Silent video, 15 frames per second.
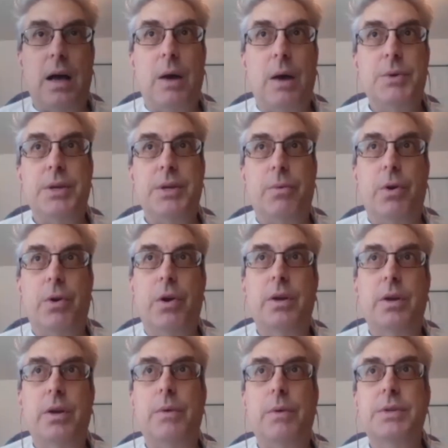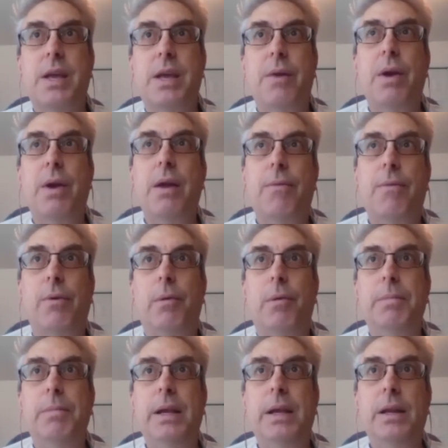Uh, I was at work. I was getting ready
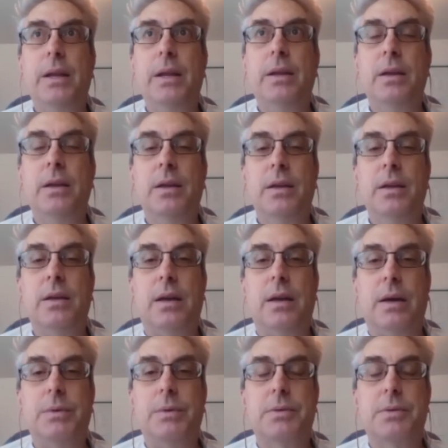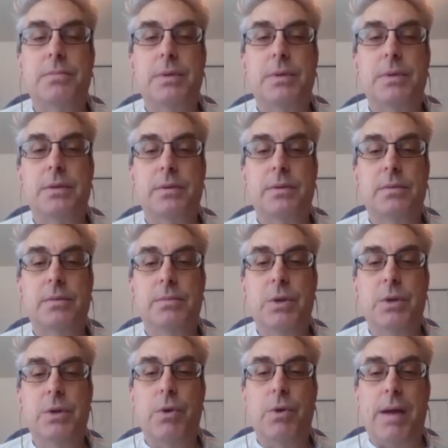for a meeting. I was just
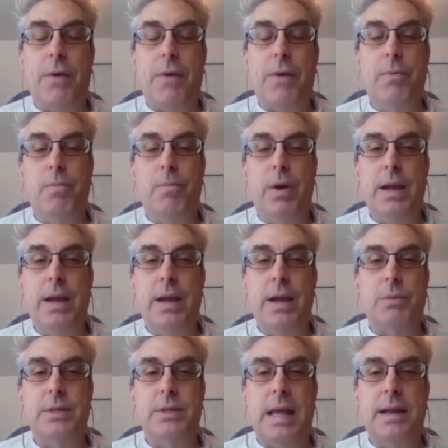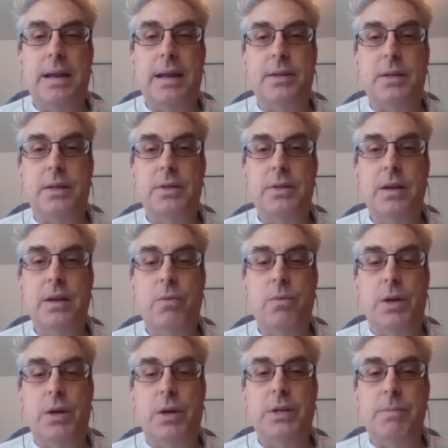doing a bathroom break and was standing at the
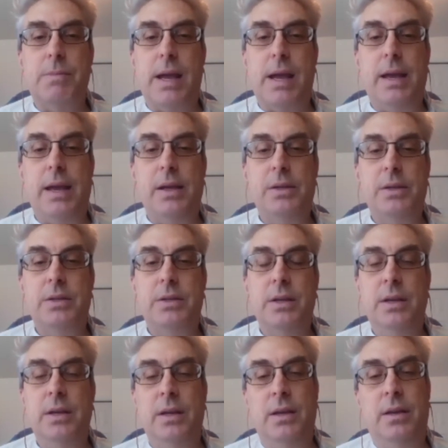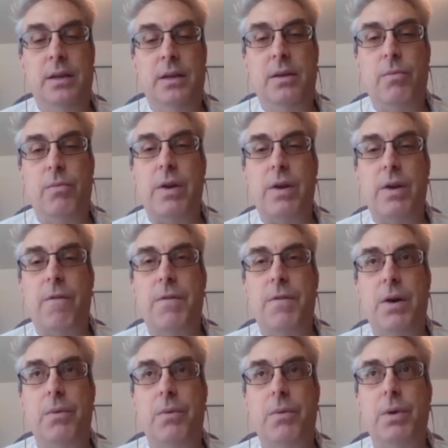sink washing my hands when
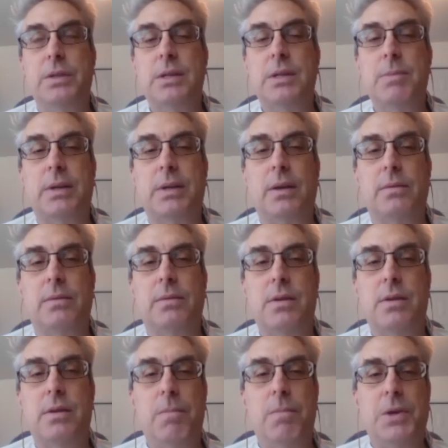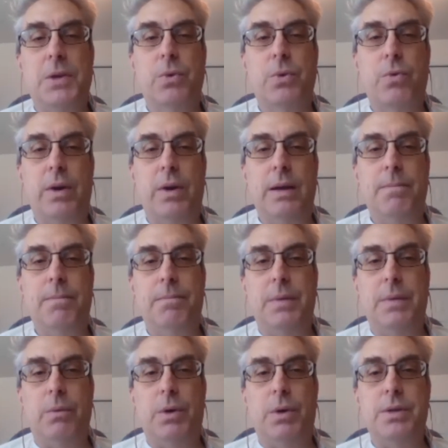I felt what seemed like a slight muscle
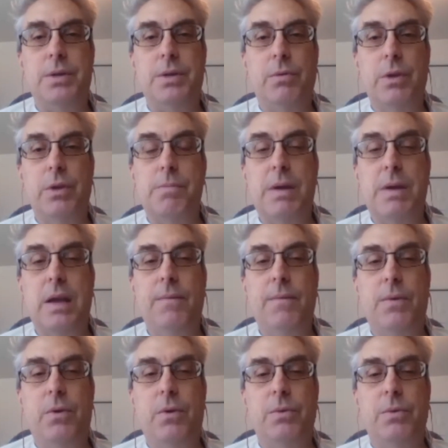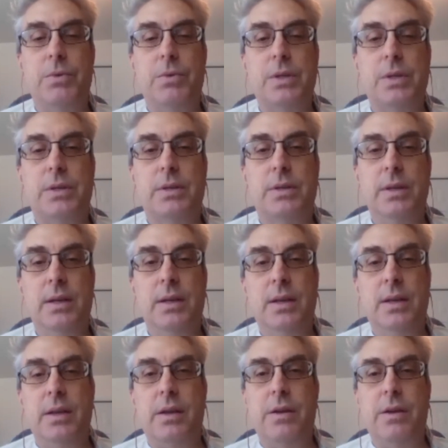cramp. It wasn't really painful. It was just
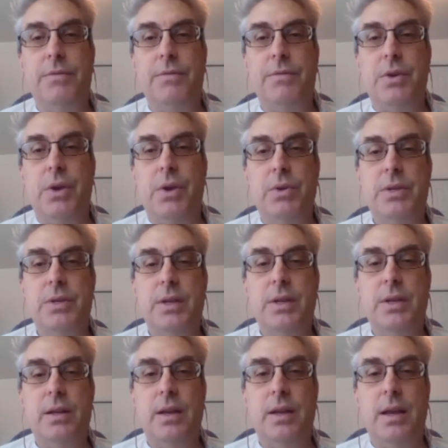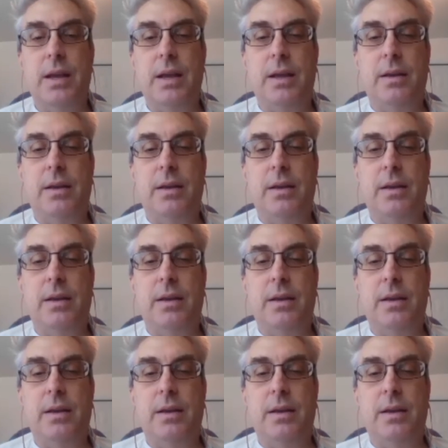enough to notice it.